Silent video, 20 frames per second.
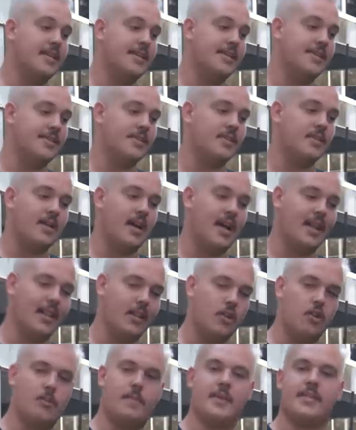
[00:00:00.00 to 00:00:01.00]
is a
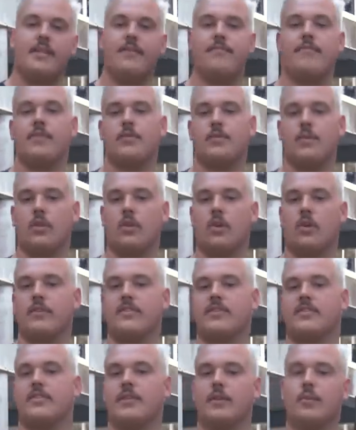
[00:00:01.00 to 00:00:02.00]
little bit different to a lot
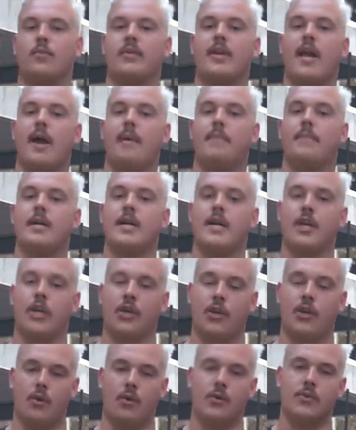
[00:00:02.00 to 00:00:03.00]
of single cab
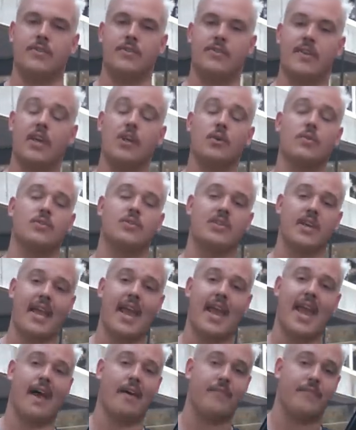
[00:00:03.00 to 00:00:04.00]
utes that you'll
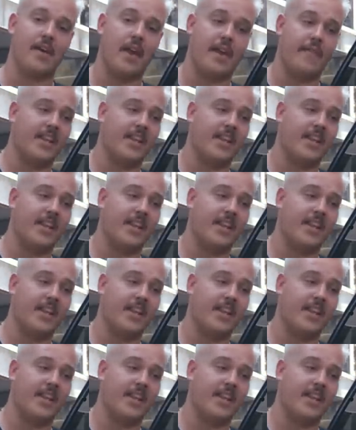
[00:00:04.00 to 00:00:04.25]
see out there.